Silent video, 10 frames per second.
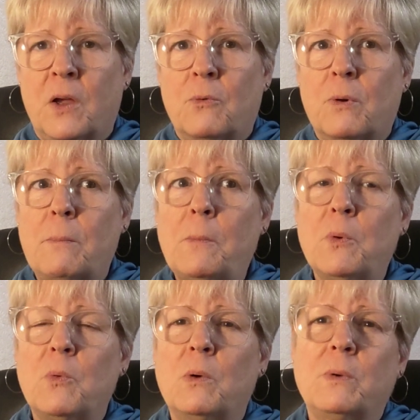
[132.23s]

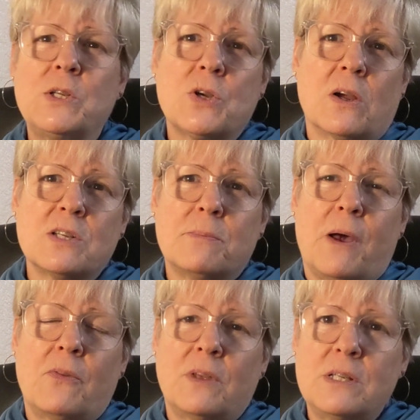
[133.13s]
Remember when we talked
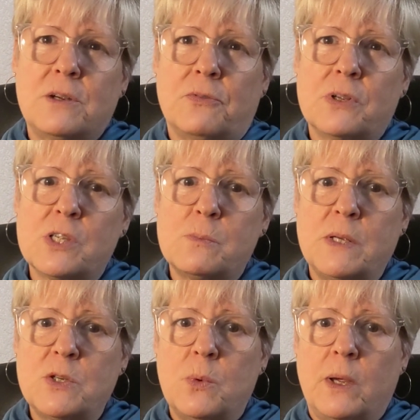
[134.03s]
about the difference
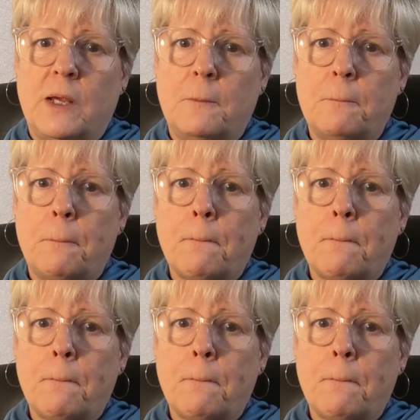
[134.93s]
between